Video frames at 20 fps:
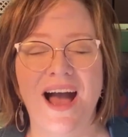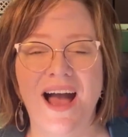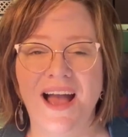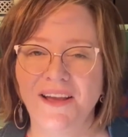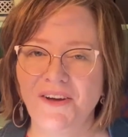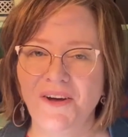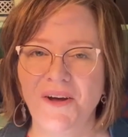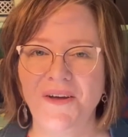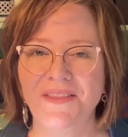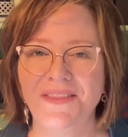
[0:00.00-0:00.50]
I
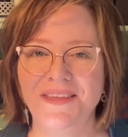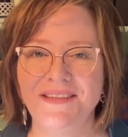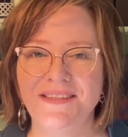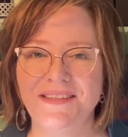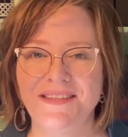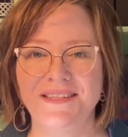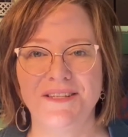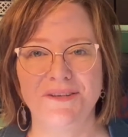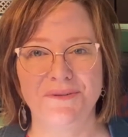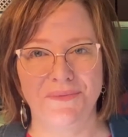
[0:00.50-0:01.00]
call
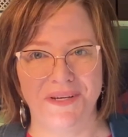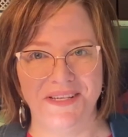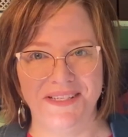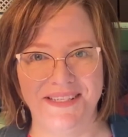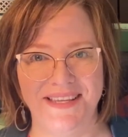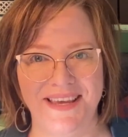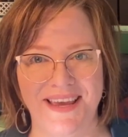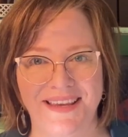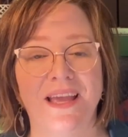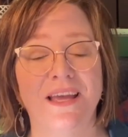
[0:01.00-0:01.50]
this the
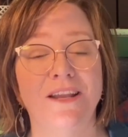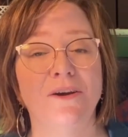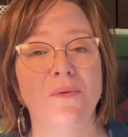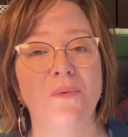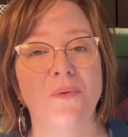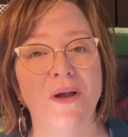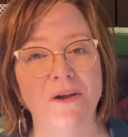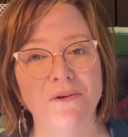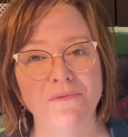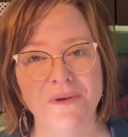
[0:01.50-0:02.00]
reset. In a
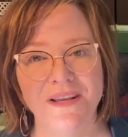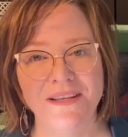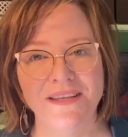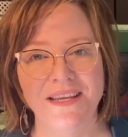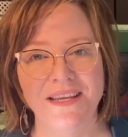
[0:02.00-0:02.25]
well-run